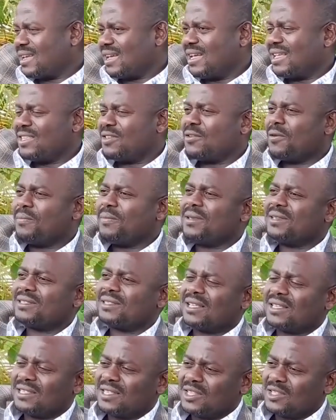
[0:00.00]
and your
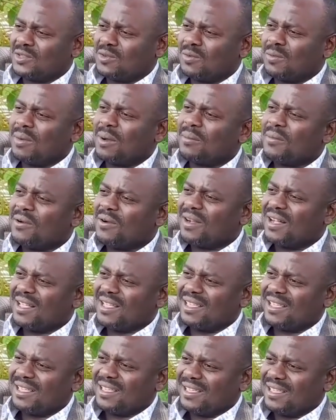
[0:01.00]
business is rumor
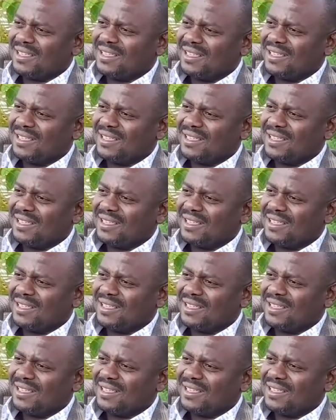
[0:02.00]
mongering,